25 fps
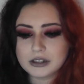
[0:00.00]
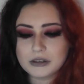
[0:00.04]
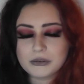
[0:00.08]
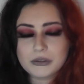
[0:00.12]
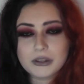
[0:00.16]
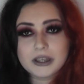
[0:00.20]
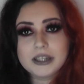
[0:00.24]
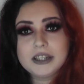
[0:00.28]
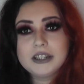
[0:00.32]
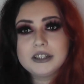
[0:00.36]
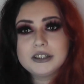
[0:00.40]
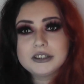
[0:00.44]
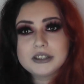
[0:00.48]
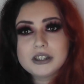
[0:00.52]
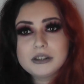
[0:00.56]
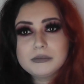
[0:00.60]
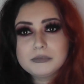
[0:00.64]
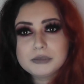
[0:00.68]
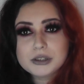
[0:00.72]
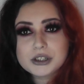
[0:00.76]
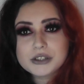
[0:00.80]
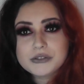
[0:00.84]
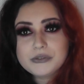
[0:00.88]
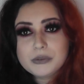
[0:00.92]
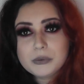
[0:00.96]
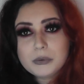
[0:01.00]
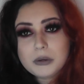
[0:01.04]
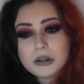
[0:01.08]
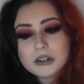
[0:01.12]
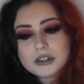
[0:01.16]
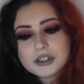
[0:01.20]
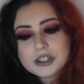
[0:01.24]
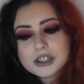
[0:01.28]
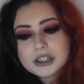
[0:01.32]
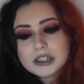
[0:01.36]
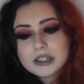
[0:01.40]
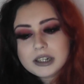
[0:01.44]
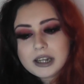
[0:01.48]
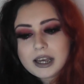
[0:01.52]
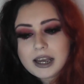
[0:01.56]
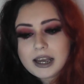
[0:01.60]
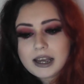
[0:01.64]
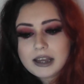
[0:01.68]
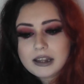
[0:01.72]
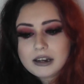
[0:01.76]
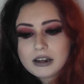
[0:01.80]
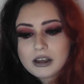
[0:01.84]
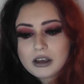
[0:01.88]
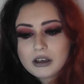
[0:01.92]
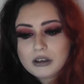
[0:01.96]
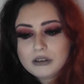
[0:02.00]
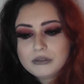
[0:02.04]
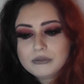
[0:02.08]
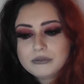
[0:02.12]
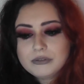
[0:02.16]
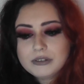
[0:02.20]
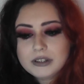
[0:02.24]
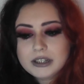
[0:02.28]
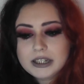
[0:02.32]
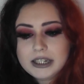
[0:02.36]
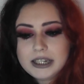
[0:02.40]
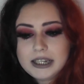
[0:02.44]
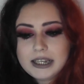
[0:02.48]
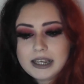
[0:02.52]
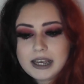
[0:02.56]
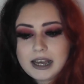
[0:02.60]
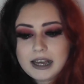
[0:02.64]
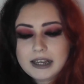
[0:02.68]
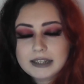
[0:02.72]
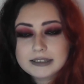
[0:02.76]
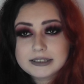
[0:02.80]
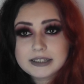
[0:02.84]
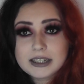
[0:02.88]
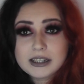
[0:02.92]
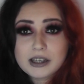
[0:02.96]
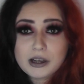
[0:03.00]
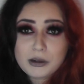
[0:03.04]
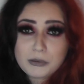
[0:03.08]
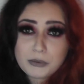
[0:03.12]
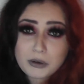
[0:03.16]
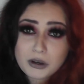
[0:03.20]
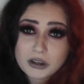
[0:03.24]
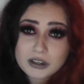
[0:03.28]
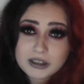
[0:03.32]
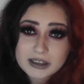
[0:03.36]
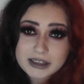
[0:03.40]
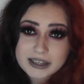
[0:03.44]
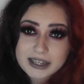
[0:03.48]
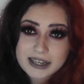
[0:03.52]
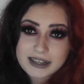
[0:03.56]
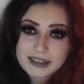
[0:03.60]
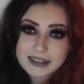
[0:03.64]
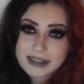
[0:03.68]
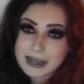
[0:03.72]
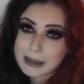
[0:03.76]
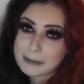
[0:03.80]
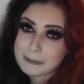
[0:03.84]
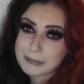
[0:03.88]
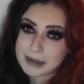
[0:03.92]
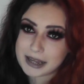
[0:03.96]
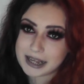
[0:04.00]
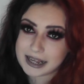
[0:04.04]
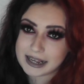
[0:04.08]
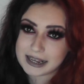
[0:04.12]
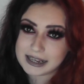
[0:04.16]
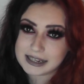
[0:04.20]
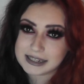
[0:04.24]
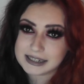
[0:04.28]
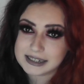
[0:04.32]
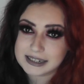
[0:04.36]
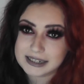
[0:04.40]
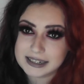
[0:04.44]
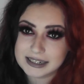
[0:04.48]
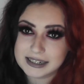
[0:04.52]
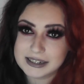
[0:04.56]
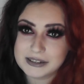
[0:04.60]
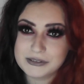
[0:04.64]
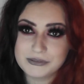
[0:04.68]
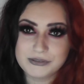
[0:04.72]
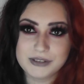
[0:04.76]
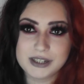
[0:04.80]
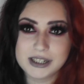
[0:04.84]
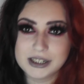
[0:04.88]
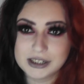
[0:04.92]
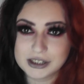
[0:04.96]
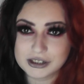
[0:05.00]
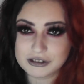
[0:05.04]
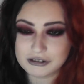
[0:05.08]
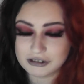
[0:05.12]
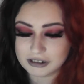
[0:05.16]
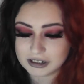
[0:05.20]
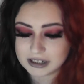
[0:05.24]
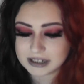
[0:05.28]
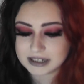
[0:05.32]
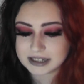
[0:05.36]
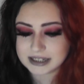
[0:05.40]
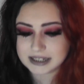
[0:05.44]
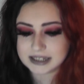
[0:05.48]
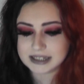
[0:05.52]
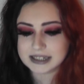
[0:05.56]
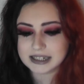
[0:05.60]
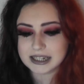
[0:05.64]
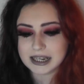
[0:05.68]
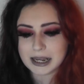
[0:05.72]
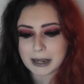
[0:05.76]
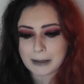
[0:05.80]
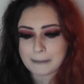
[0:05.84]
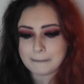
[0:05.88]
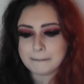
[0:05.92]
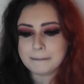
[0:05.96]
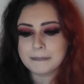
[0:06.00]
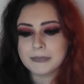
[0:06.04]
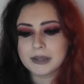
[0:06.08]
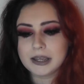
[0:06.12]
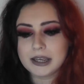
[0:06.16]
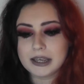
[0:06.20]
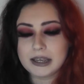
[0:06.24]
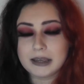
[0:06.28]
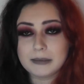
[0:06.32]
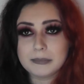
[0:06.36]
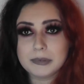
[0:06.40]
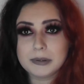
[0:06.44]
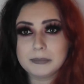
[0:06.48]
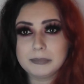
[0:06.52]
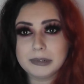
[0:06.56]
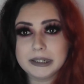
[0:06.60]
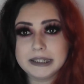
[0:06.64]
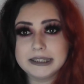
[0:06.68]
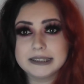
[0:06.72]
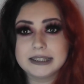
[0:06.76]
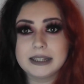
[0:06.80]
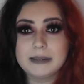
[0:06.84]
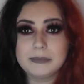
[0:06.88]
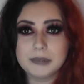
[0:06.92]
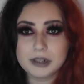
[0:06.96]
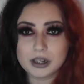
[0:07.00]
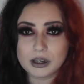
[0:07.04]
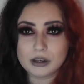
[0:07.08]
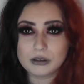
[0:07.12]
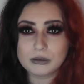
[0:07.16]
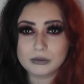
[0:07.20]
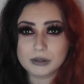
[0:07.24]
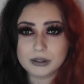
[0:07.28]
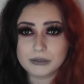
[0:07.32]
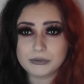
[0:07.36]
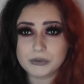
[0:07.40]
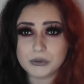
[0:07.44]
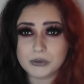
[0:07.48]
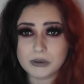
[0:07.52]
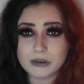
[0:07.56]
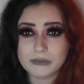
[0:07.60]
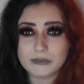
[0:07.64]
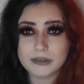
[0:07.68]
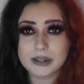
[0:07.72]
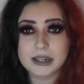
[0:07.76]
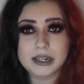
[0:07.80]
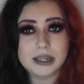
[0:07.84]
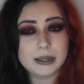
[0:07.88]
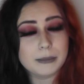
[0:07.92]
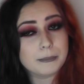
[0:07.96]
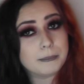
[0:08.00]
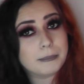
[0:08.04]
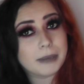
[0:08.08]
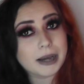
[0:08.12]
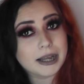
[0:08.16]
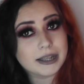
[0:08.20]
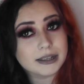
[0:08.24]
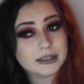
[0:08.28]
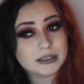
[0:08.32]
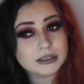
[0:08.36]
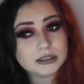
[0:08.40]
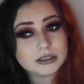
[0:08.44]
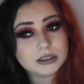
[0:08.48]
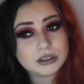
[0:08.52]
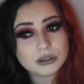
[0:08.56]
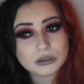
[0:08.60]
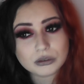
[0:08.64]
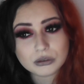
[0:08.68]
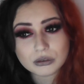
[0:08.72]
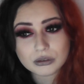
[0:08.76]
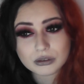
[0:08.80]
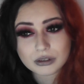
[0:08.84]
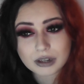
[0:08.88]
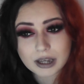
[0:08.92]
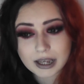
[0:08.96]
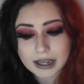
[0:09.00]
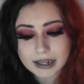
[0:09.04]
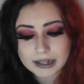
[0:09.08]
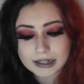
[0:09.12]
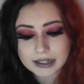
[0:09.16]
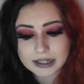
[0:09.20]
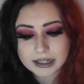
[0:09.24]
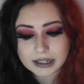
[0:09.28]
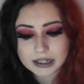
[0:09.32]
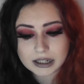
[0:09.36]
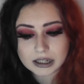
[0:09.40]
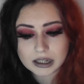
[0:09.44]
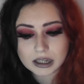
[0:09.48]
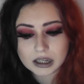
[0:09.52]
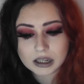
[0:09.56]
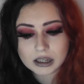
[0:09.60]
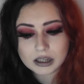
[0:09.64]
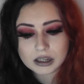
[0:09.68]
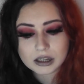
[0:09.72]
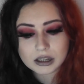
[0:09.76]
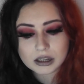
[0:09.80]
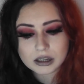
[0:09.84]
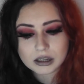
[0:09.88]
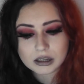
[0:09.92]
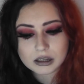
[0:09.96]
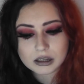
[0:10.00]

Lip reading: So thank you so much for watching, and hopefully as I go on they'll get better, fingers crossed. Please let me know if you have any bands or any